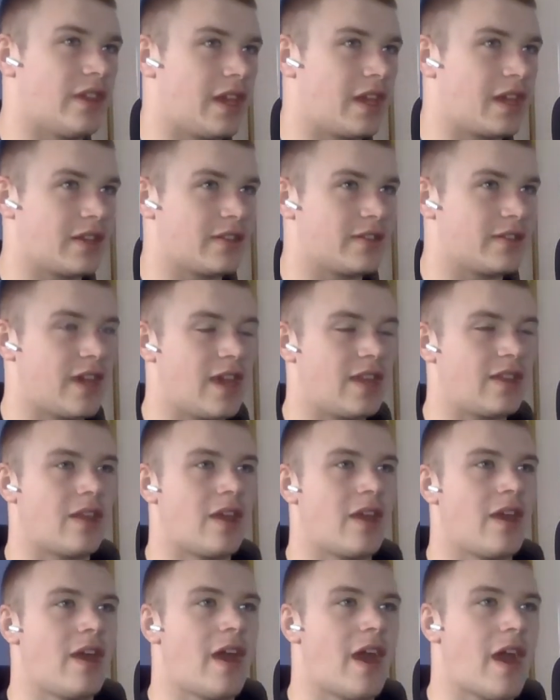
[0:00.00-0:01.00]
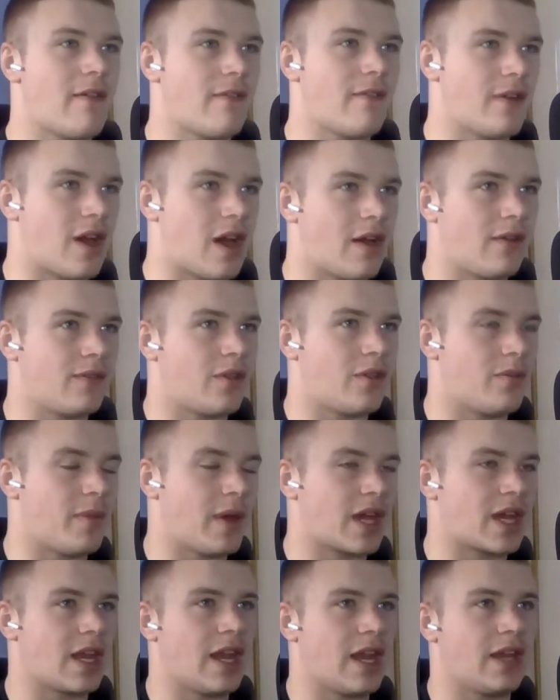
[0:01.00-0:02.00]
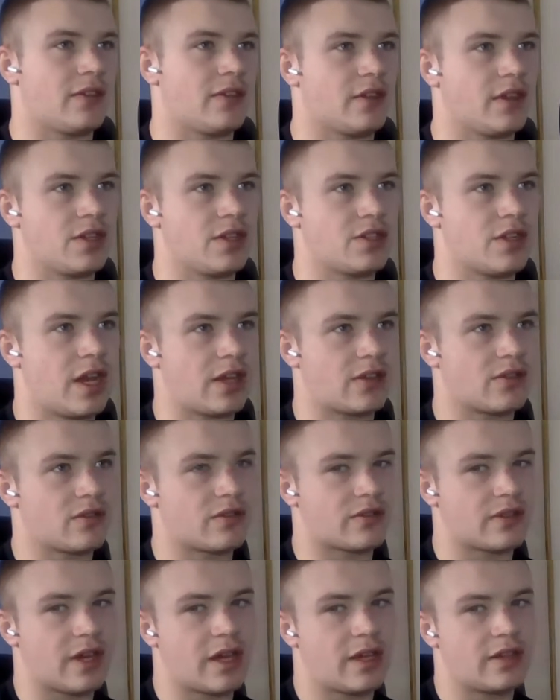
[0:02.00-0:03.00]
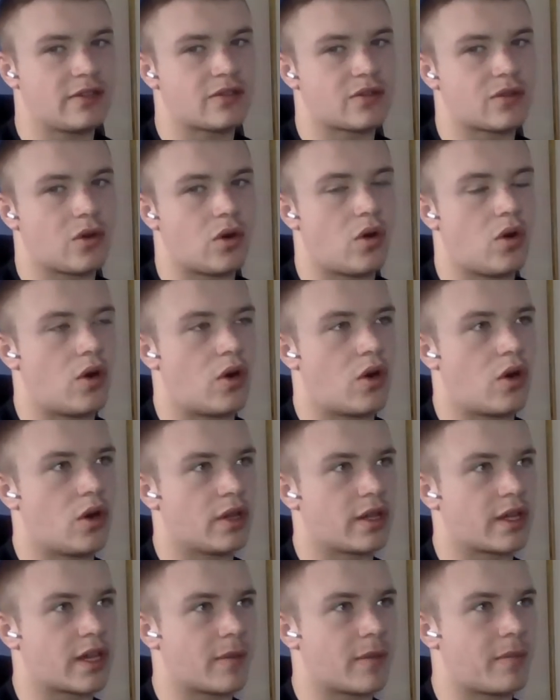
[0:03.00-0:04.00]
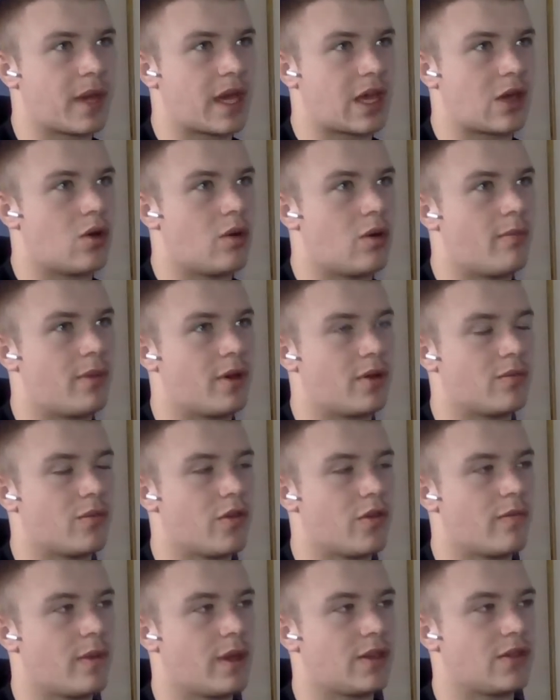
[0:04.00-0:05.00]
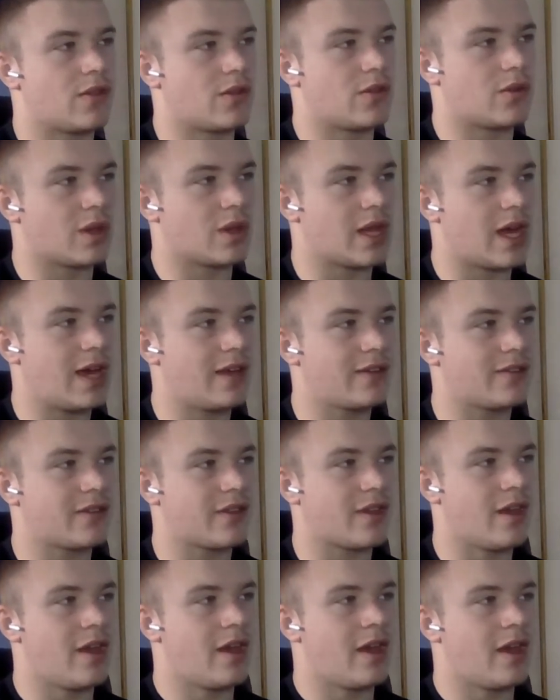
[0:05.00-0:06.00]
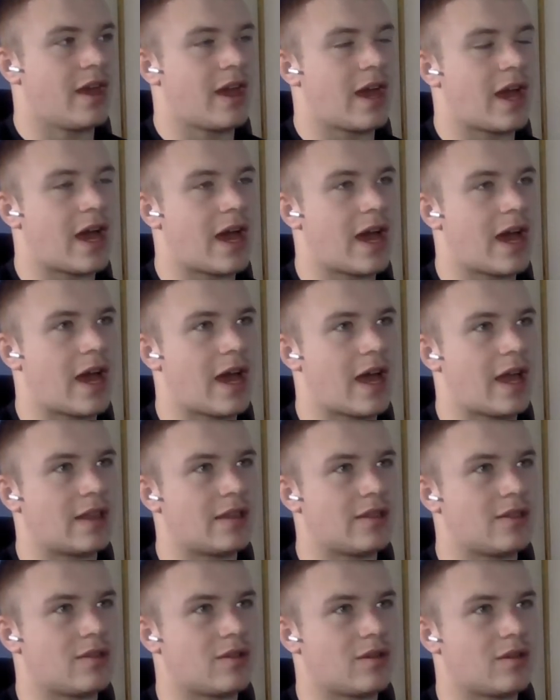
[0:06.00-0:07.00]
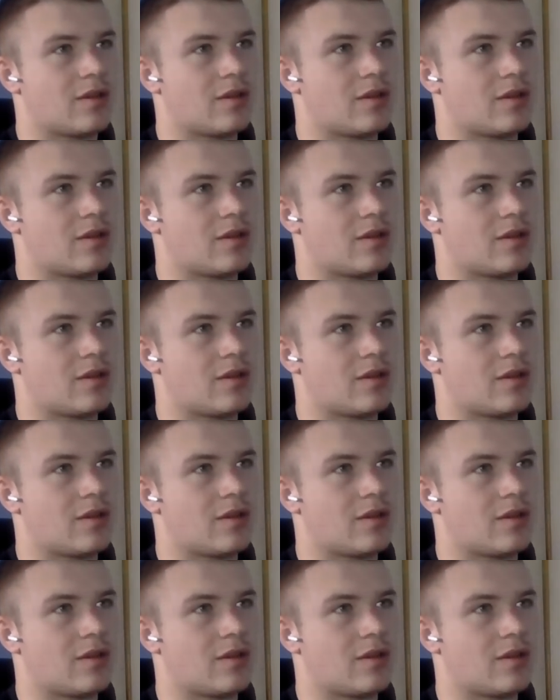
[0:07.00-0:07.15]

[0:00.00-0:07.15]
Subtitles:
Like I said, if I have to pick an isolation exercise or a big compound movement to do last, and